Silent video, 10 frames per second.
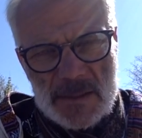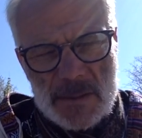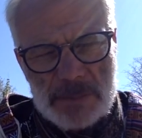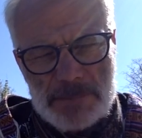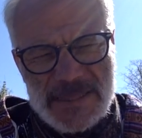
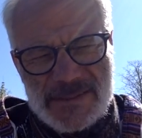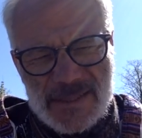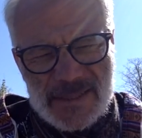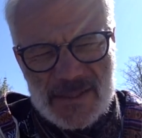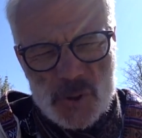
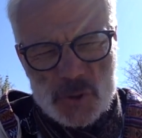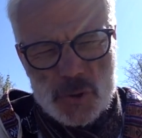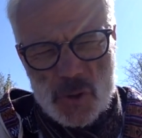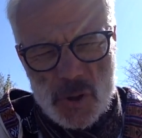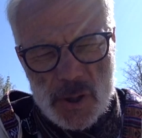Competing and not
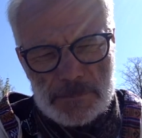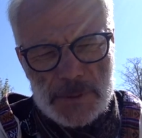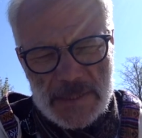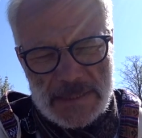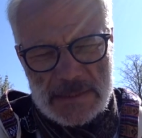
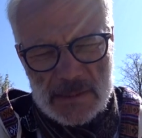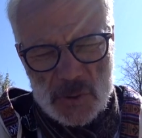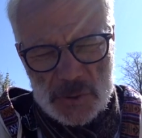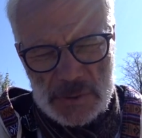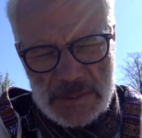cooperating,
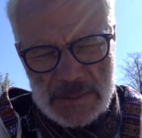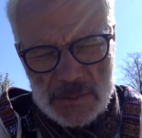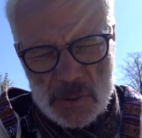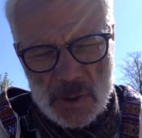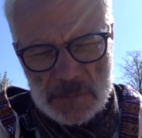not really
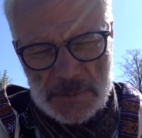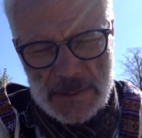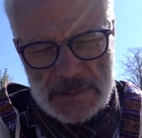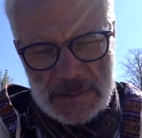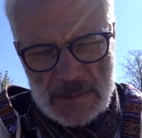
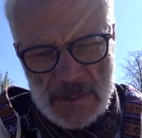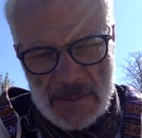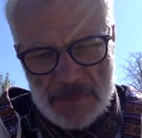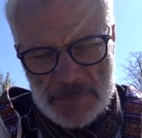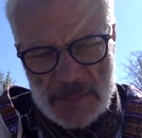cooperating,
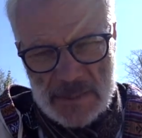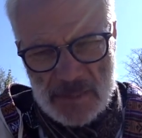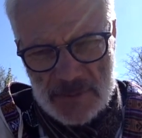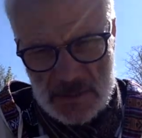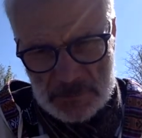and
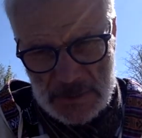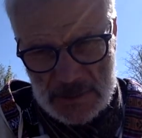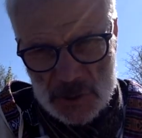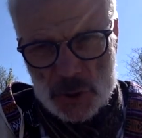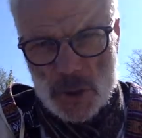having a
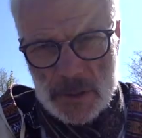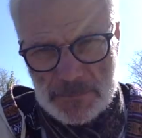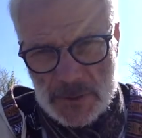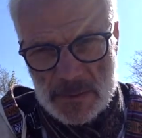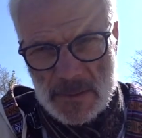Mr.
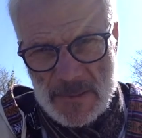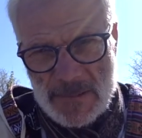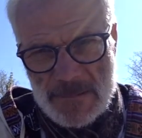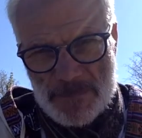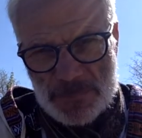Schäuble
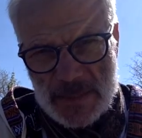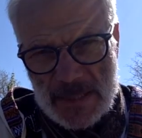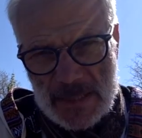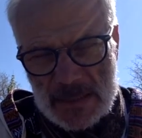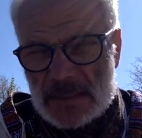
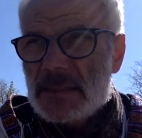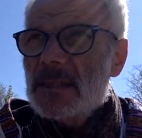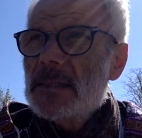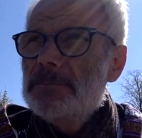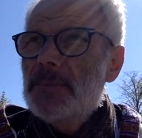as
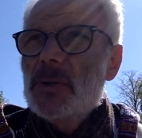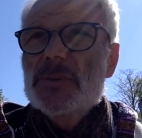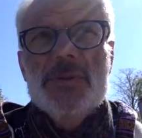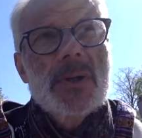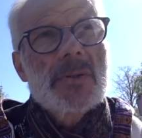a
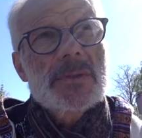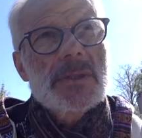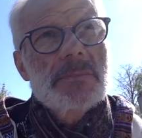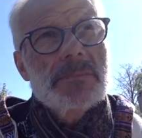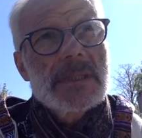pendant
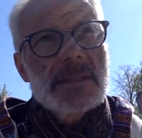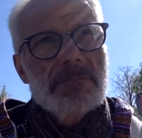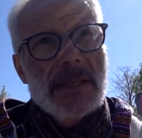to Miss